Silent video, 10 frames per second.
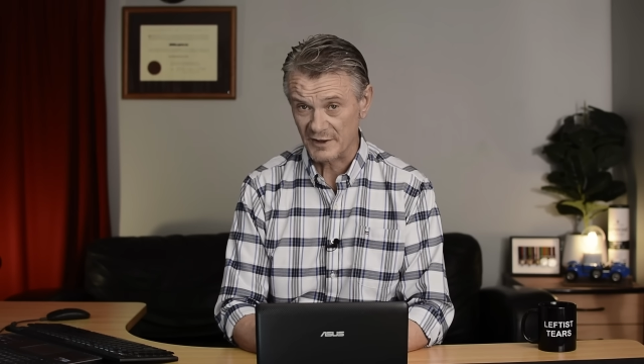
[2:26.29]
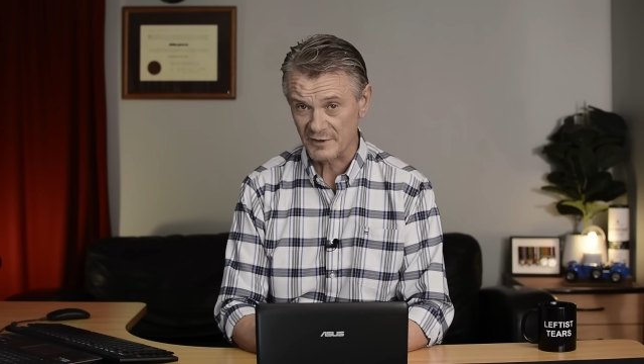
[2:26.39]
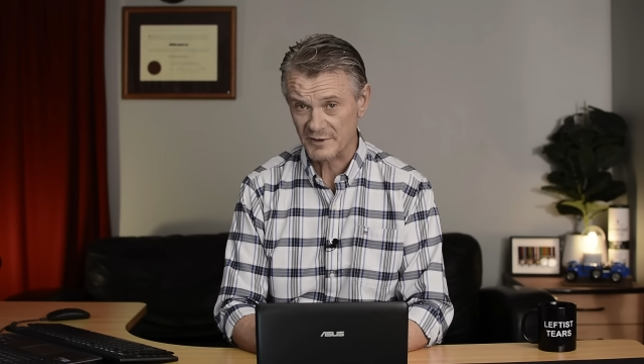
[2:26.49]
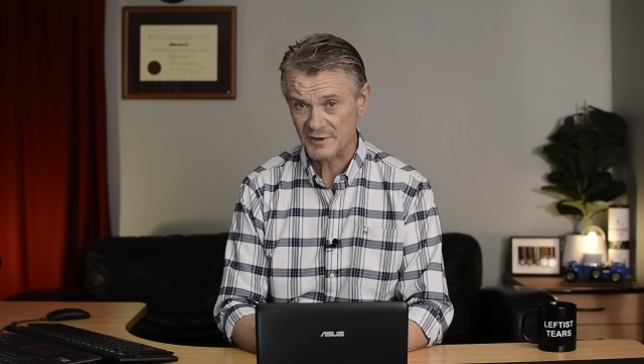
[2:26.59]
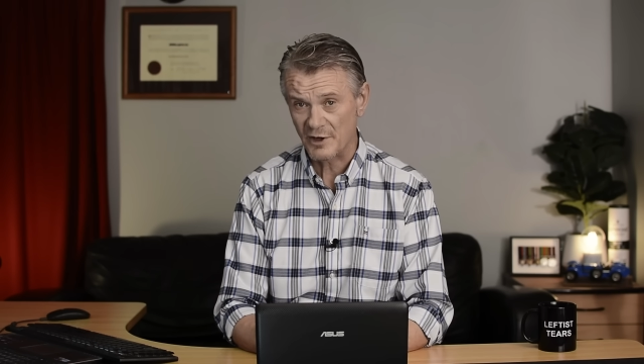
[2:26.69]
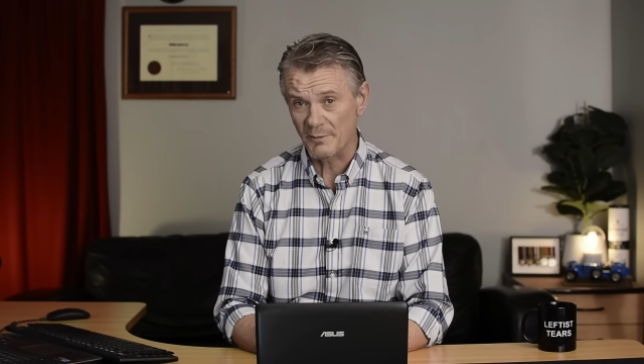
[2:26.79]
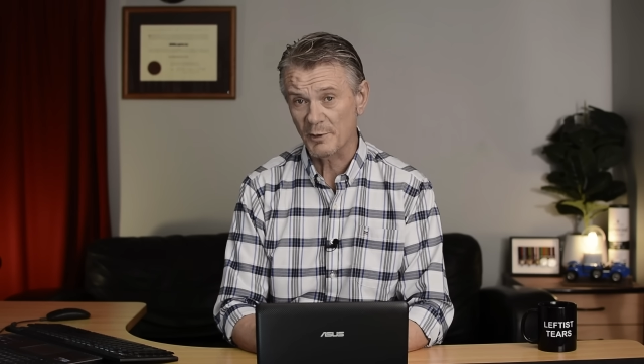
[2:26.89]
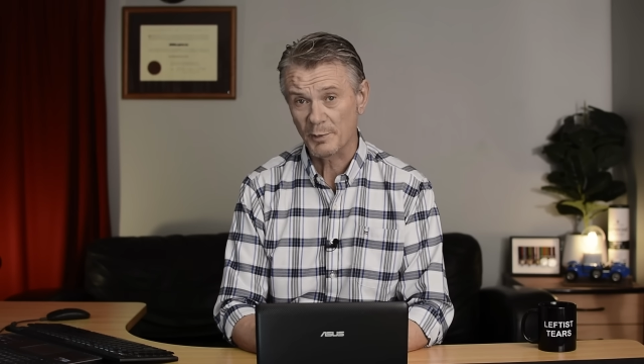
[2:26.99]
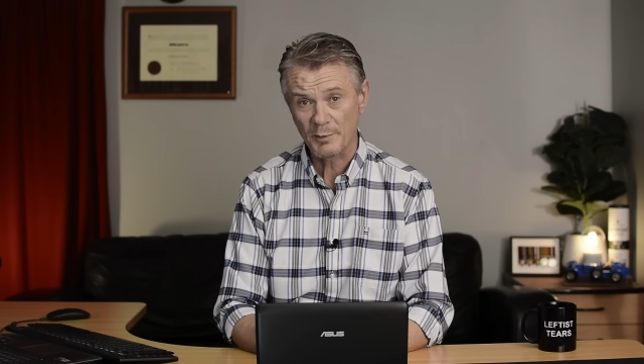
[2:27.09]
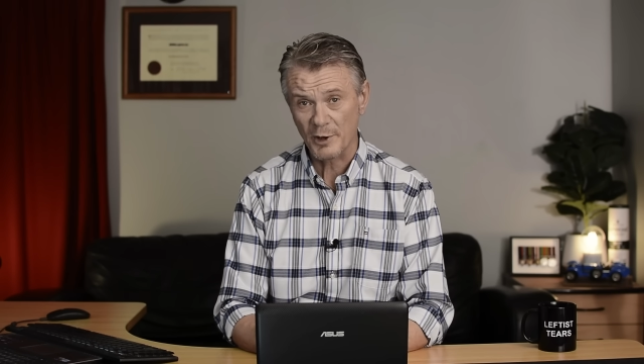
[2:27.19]
to stop the
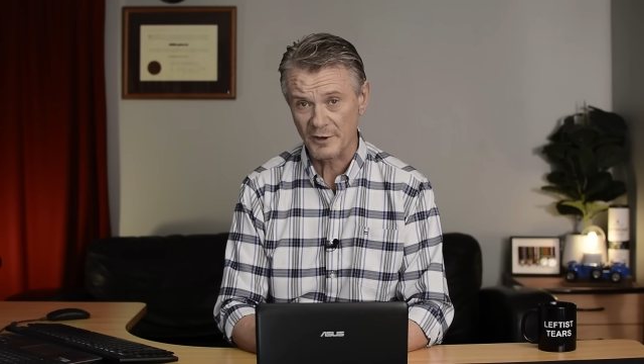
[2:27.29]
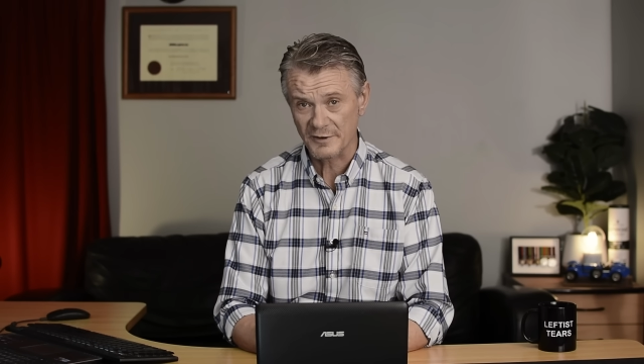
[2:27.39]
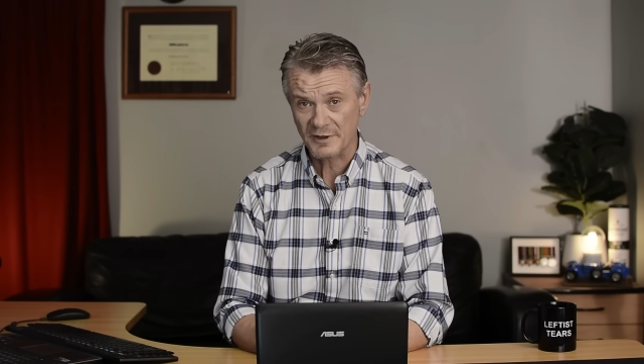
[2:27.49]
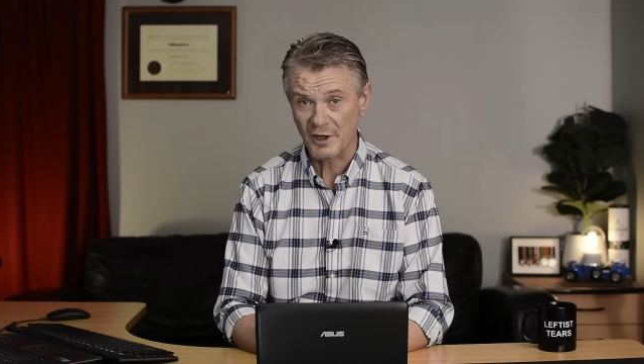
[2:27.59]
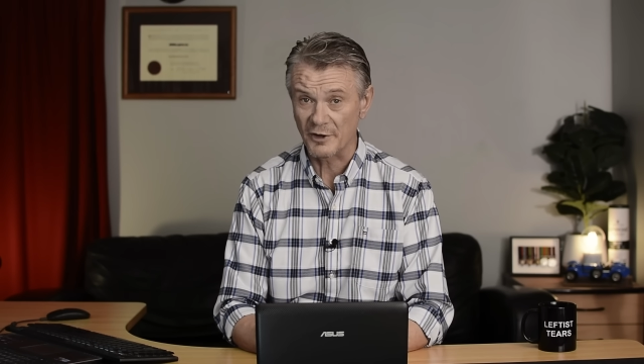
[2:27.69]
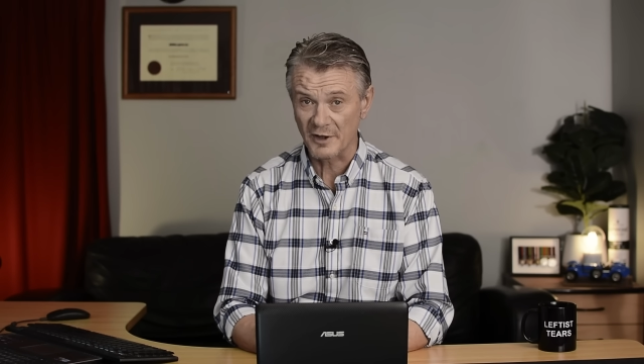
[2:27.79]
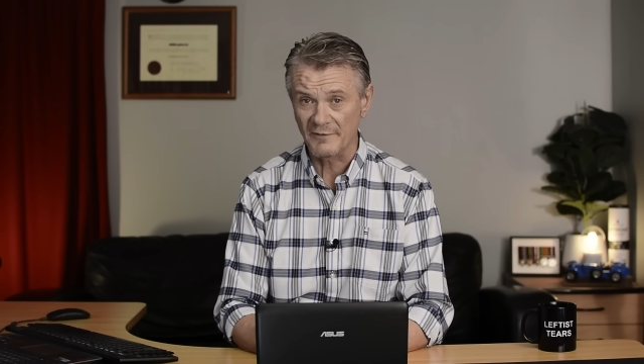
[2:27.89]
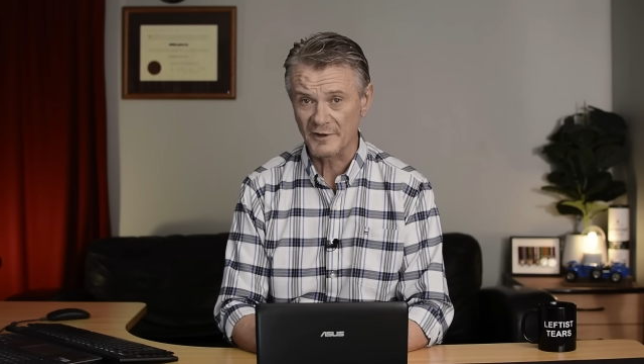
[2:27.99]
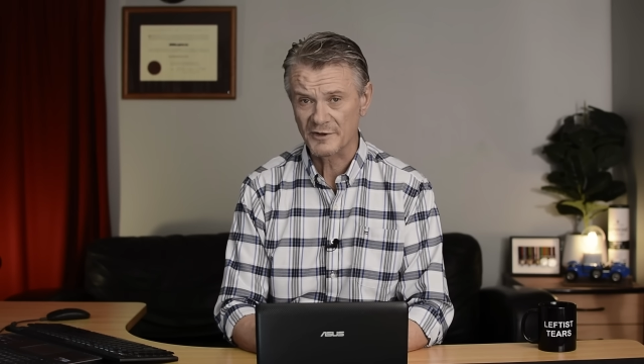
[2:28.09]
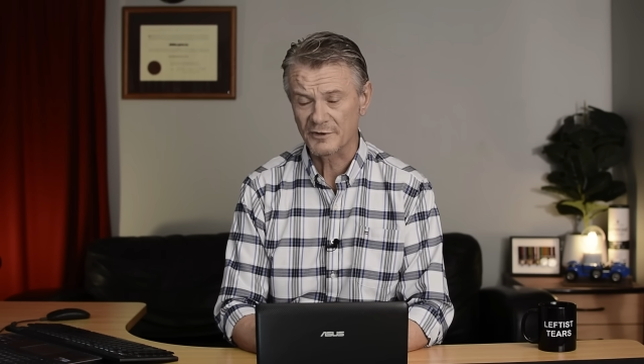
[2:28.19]
proposed
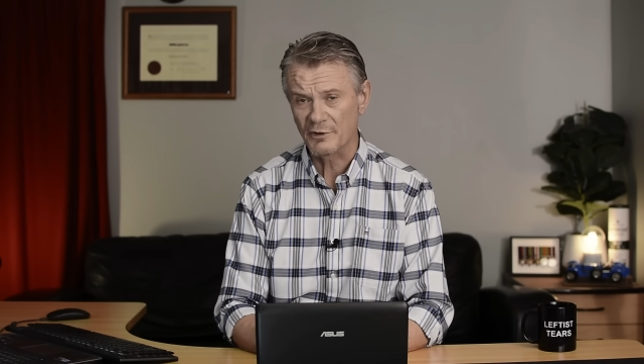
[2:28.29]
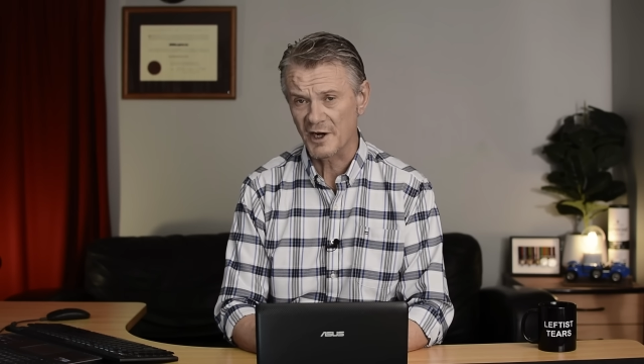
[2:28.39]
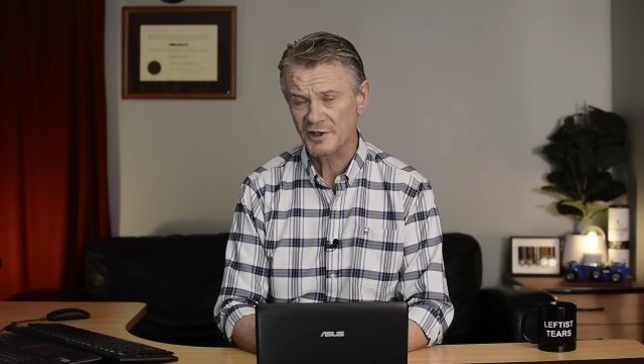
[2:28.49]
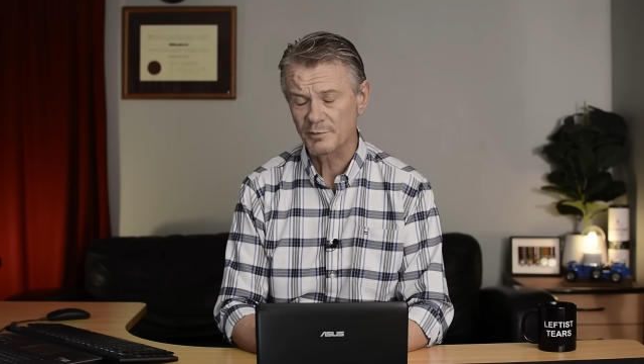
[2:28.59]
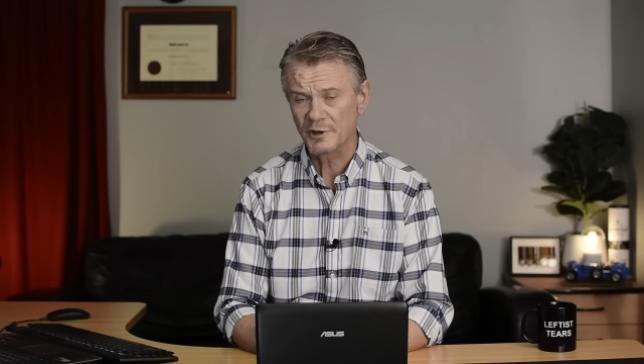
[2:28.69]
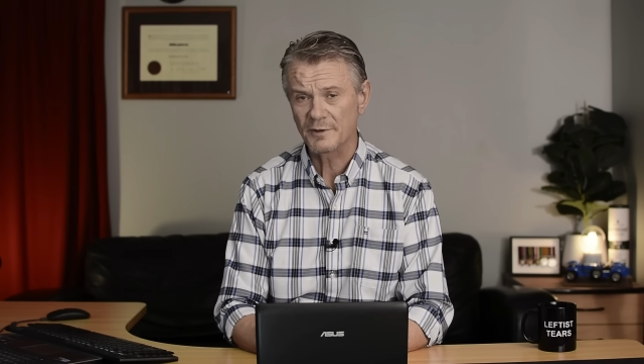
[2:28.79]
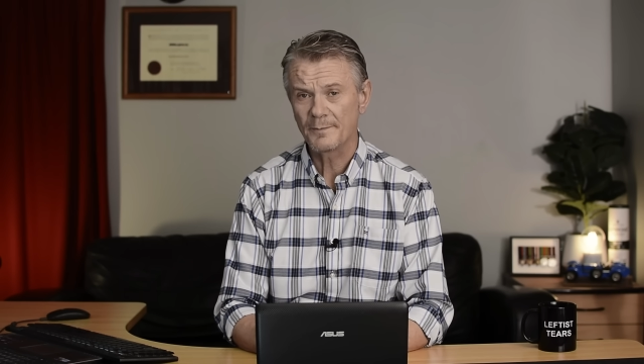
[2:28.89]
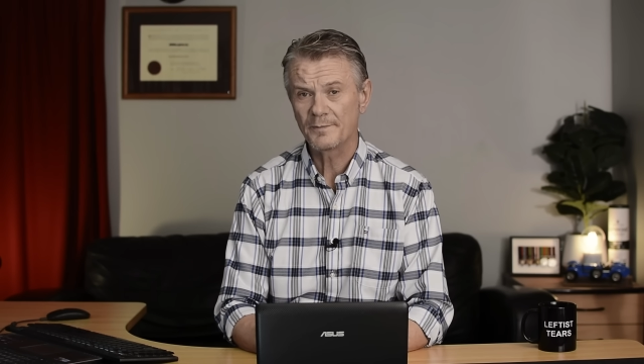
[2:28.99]
co-governance arrangement.